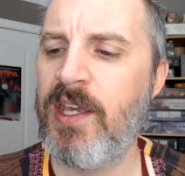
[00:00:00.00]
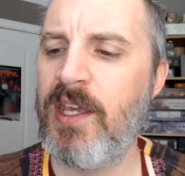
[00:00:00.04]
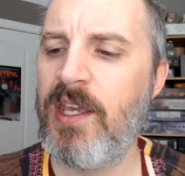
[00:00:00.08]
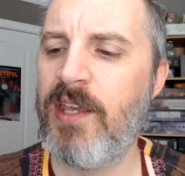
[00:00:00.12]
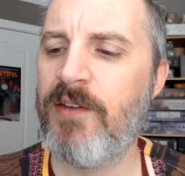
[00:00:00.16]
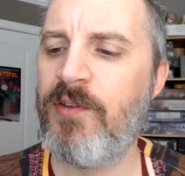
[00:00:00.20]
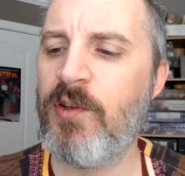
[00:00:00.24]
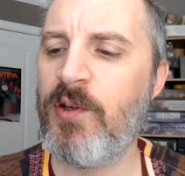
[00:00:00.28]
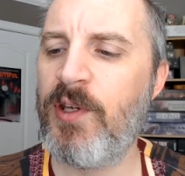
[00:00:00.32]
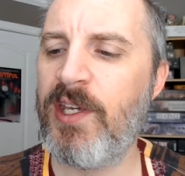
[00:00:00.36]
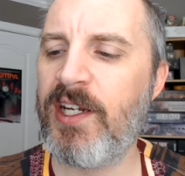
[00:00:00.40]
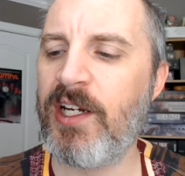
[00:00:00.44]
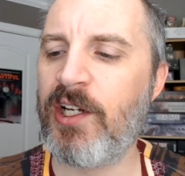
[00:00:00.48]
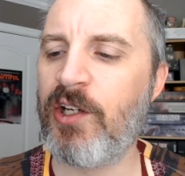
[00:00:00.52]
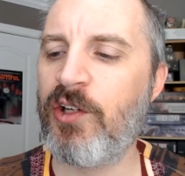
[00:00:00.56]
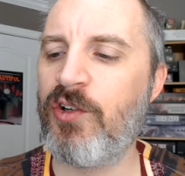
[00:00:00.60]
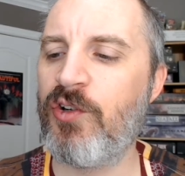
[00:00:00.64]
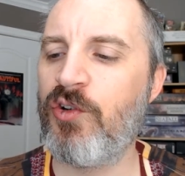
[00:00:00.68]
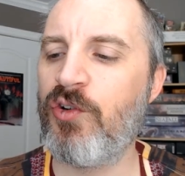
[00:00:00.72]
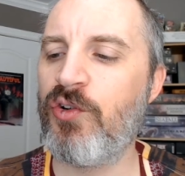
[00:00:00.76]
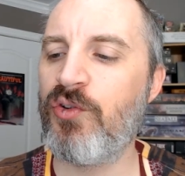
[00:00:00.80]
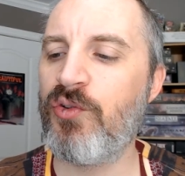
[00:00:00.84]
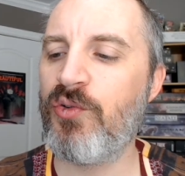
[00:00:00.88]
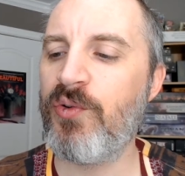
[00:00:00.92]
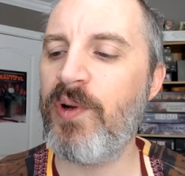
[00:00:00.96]
If you get a
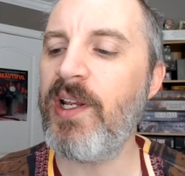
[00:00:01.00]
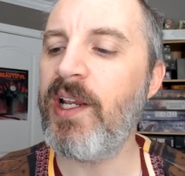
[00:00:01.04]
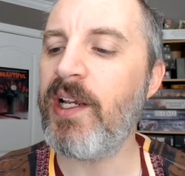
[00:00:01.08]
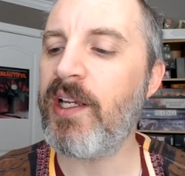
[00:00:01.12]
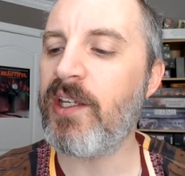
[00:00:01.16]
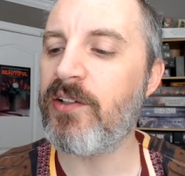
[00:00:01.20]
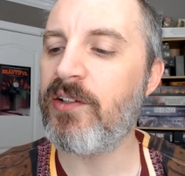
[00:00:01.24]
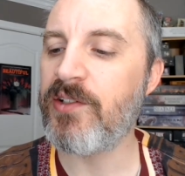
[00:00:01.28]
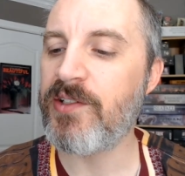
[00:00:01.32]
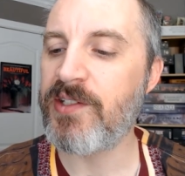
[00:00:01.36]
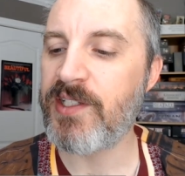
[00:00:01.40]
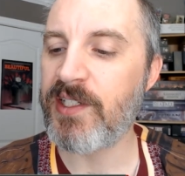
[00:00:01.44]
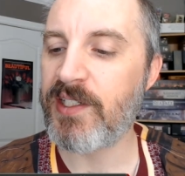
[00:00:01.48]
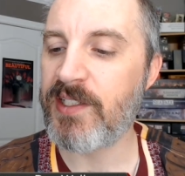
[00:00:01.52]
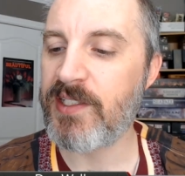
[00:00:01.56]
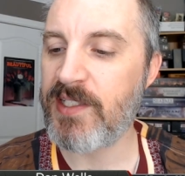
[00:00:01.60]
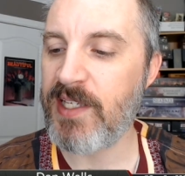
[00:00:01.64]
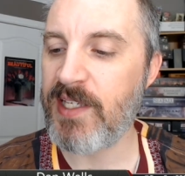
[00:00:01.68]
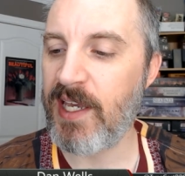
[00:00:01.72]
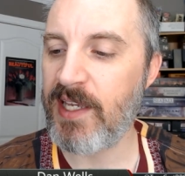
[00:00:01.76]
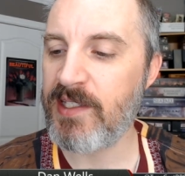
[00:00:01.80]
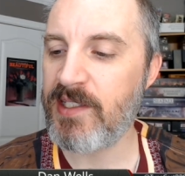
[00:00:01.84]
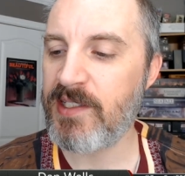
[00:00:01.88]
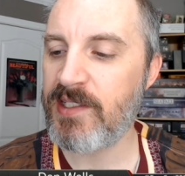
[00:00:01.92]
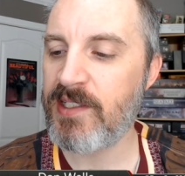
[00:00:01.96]
critical
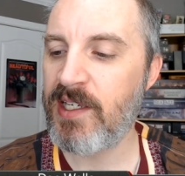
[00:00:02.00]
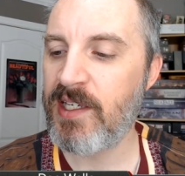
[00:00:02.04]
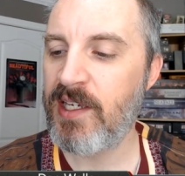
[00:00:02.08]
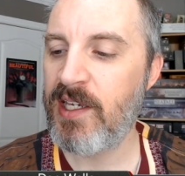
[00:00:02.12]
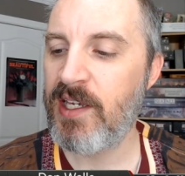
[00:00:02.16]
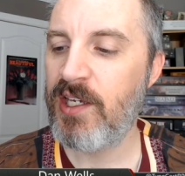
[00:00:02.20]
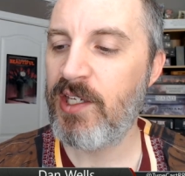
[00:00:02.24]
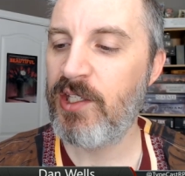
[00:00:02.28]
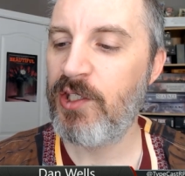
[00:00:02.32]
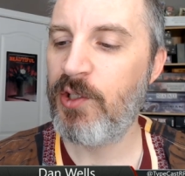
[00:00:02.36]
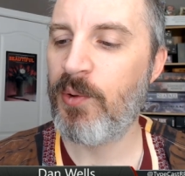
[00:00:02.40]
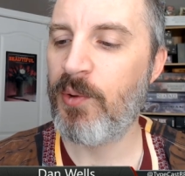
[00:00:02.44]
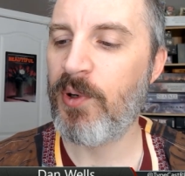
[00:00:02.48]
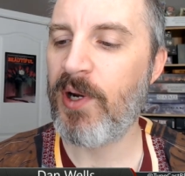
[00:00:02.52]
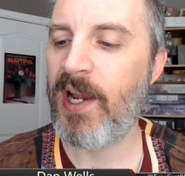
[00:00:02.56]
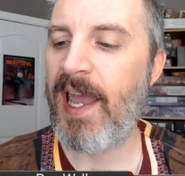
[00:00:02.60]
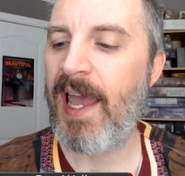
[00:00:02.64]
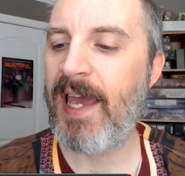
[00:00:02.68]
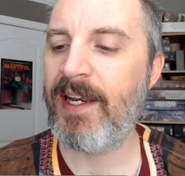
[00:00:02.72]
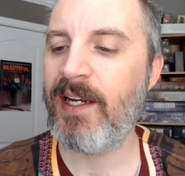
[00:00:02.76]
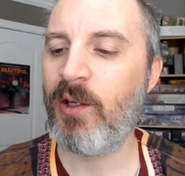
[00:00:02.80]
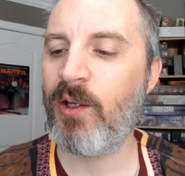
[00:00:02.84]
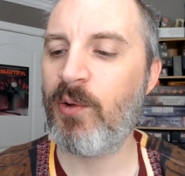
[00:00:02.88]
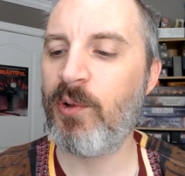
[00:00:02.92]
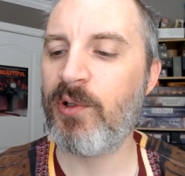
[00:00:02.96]
success, you are
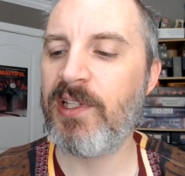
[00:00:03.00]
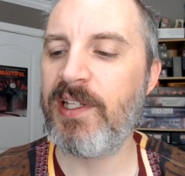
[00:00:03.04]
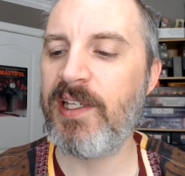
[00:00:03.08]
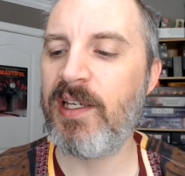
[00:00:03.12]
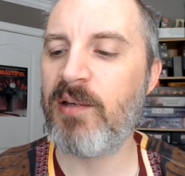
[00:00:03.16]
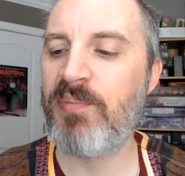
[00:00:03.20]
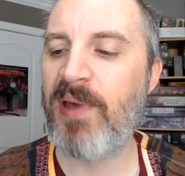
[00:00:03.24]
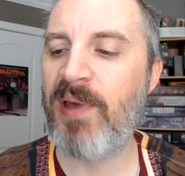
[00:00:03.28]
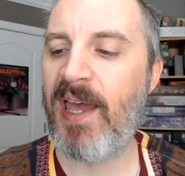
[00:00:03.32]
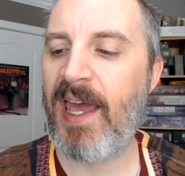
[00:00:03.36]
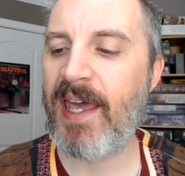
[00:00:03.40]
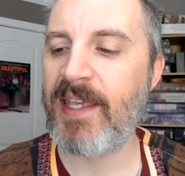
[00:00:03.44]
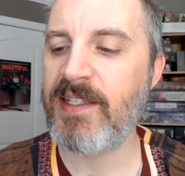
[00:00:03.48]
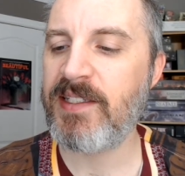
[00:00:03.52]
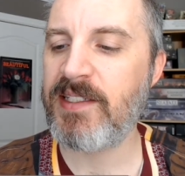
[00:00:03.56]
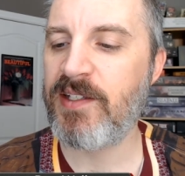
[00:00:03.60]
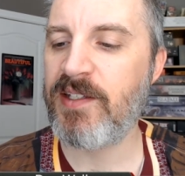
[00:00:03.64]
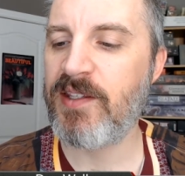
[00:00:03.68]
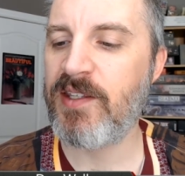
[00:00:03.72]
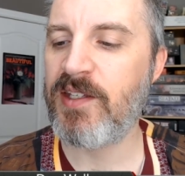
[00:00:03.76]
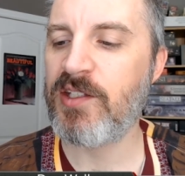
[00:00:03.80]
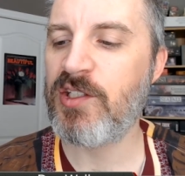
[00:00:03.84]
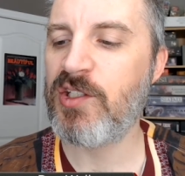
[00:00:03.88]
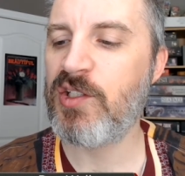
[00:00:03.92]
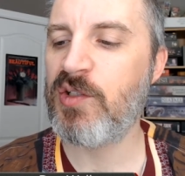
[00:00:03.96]
adequately
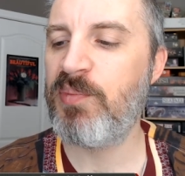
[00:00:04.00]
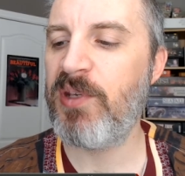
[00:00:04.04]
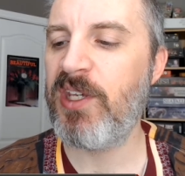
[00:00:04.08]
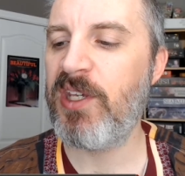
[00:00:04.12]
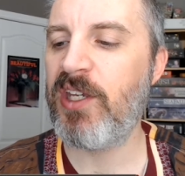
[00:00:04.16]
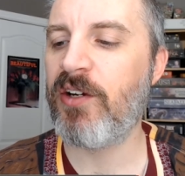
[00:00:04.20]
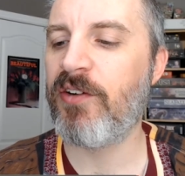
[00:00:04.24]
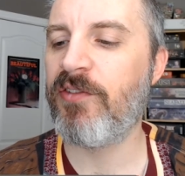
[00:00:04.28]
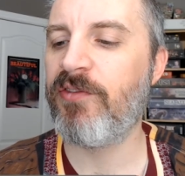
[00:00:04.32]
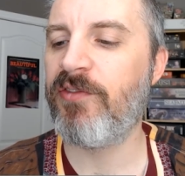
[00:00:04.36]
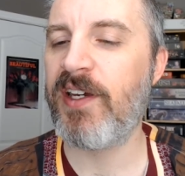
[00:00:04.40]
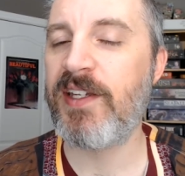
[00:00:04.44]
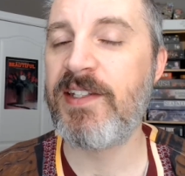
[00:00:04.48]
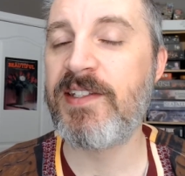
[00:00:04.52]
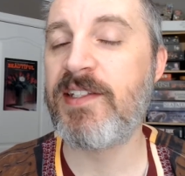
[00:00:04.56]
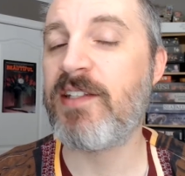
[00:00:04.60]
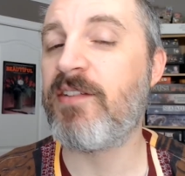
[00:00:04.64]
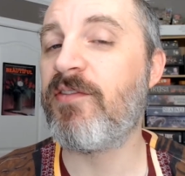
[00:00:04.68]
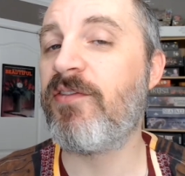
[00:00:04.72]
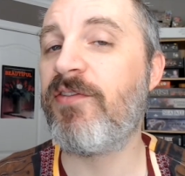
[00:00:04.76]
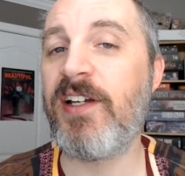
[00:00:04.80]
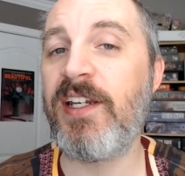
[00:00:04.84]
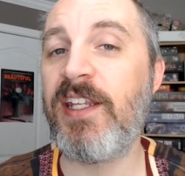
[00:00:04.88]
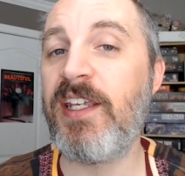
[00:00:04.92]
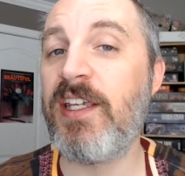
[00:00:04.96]
abashed. The speaker finds it
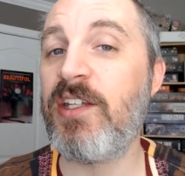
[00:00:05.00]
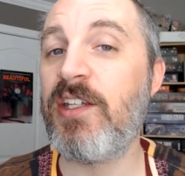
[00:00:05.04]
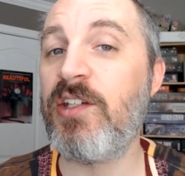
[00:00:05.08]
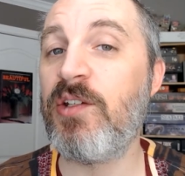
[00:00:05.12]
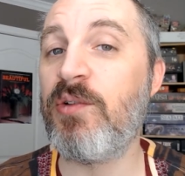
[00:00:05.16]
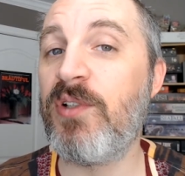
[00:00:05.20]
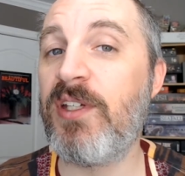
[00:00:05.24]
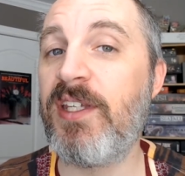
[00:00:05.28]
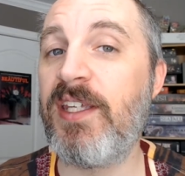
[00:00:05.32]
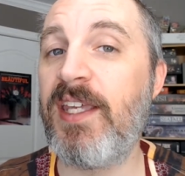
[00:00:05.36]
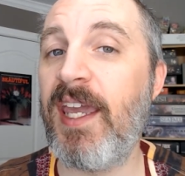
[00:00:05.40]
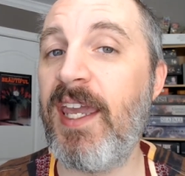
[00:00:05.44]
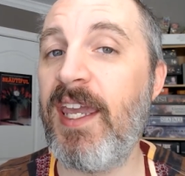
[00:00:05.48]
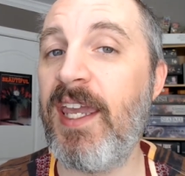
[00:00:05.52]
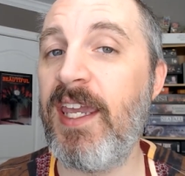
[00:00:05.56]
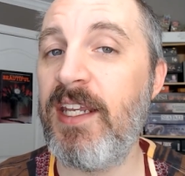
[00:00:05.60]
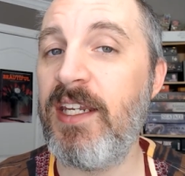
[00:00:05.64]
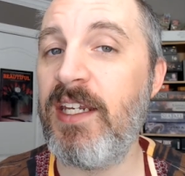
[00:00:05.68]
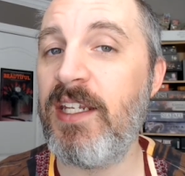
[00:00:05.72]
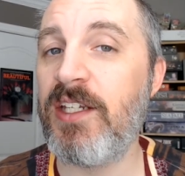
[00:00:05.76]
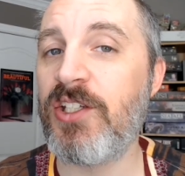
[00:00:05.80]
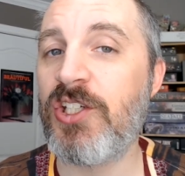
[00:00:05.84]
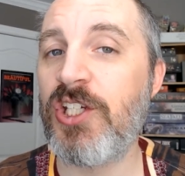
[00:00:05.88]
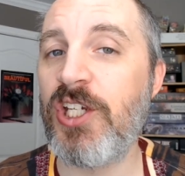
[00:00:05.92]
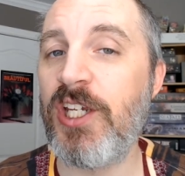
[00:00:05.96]
funny and you
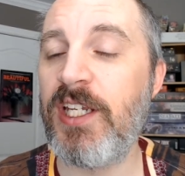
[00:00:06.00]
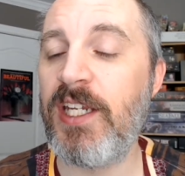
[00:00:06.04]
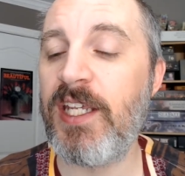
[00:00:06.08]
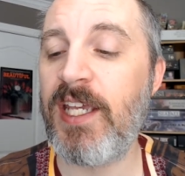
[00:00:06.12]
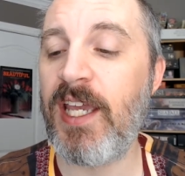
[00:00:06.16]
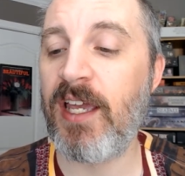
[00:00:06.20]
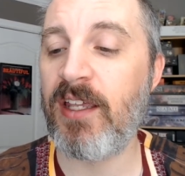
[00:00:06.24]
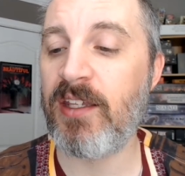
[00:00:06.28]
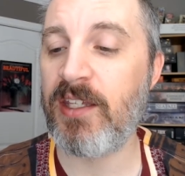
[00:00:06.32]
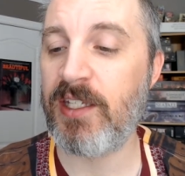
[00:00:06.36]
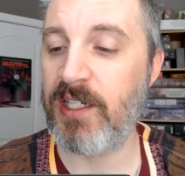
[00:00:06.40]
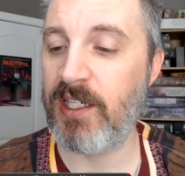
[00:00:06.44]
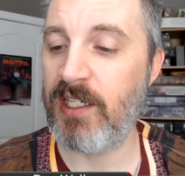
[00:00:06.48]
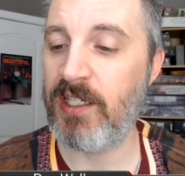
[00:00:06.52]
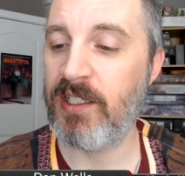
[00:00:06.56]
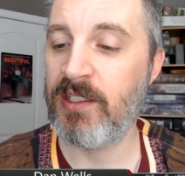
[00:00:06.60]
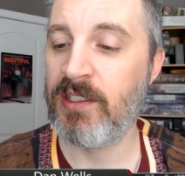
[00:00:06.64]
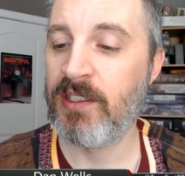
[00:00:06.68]
gain geniality.